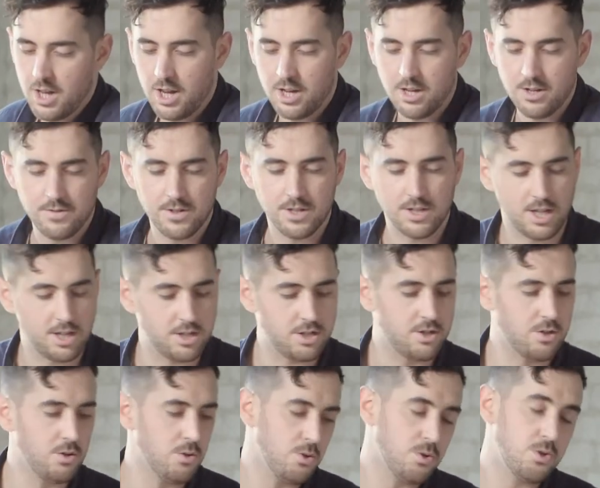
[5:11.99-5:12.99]
any of the attached
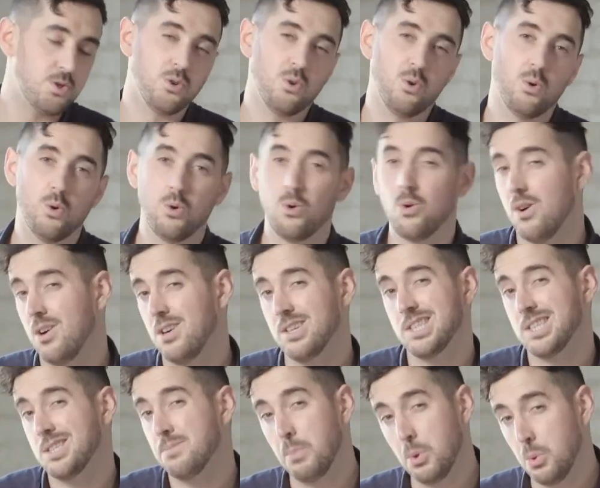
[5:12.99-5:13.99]
tools or a
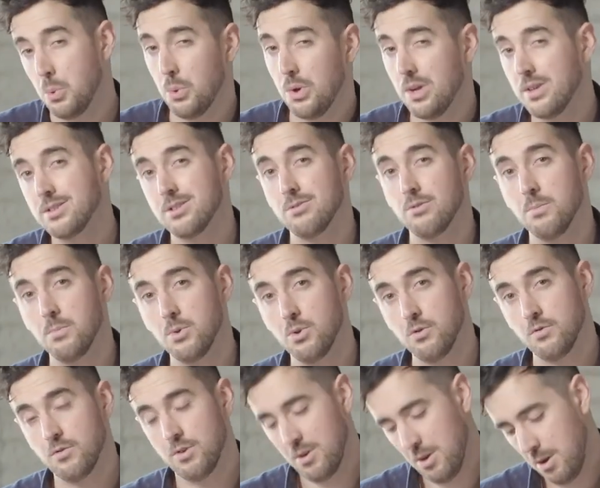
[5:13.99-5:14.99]
spoon to remove,